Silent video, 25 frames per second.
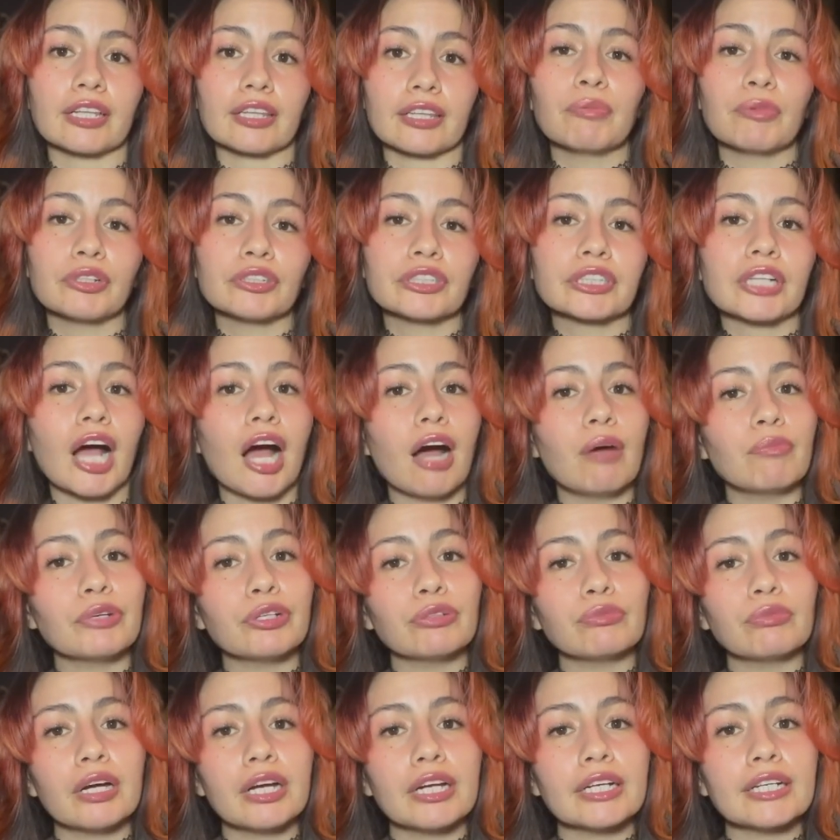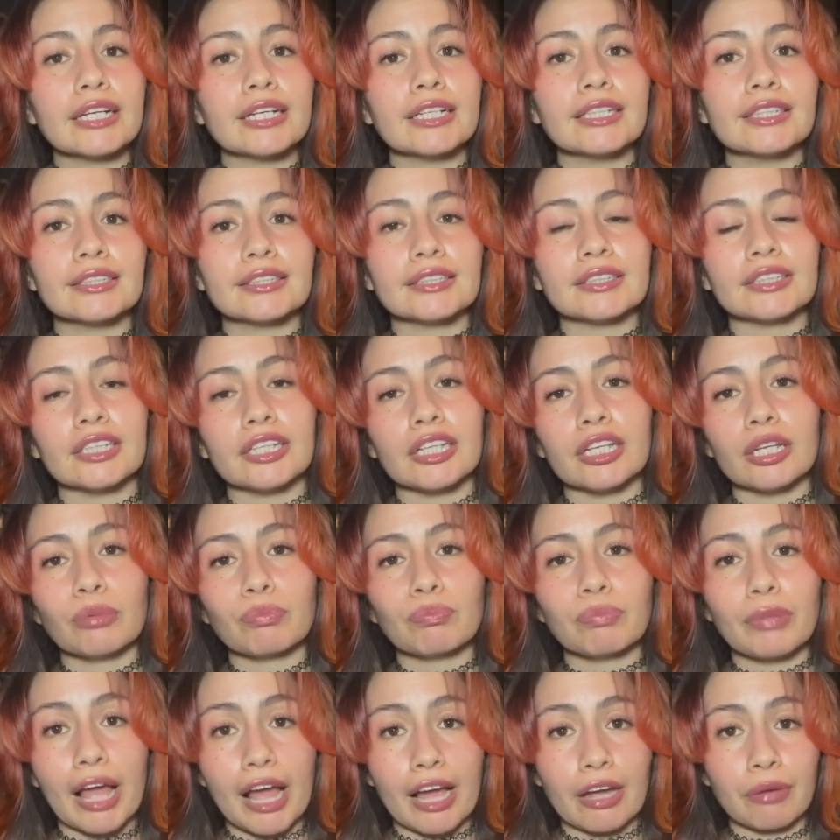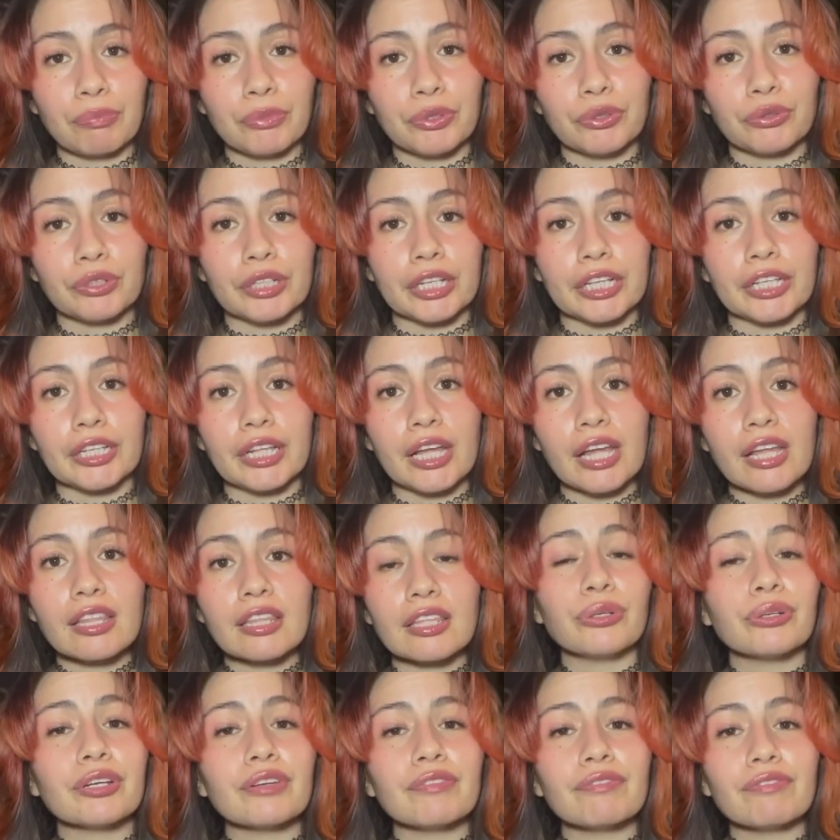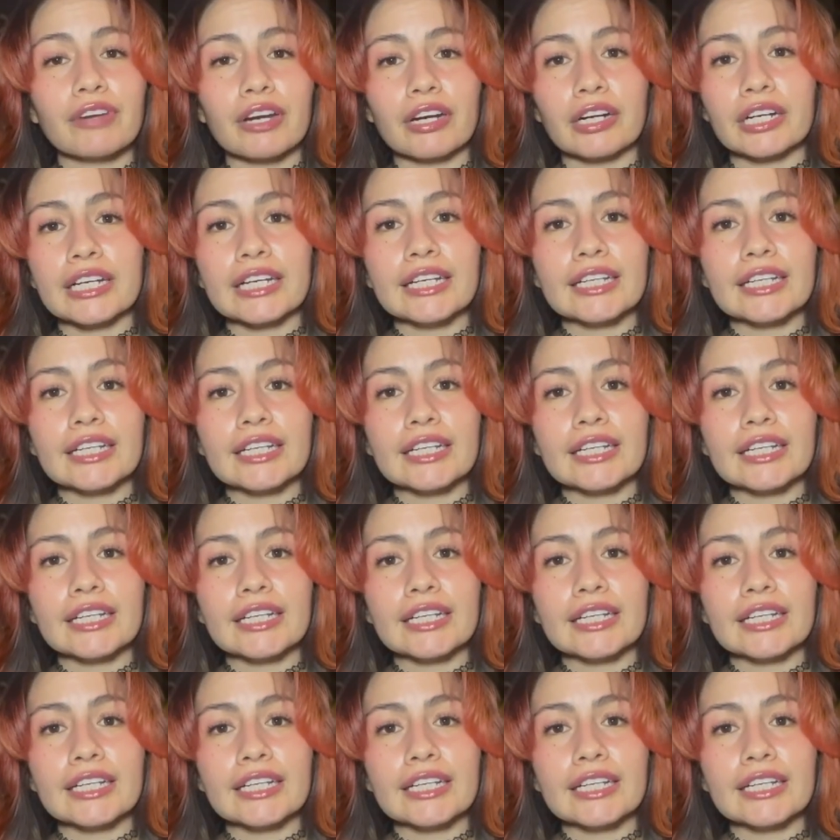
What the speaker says: The most common one is the Black Moon Lilith. You can very